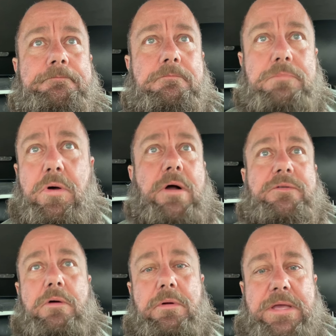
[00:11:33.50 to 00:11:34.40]
Blue
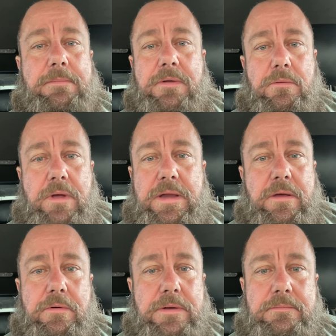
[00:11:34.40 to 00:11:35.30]
October came on the
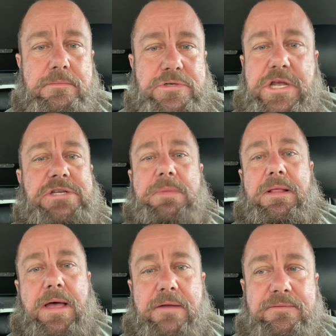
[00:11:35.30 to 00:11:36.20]
radio and changed my life.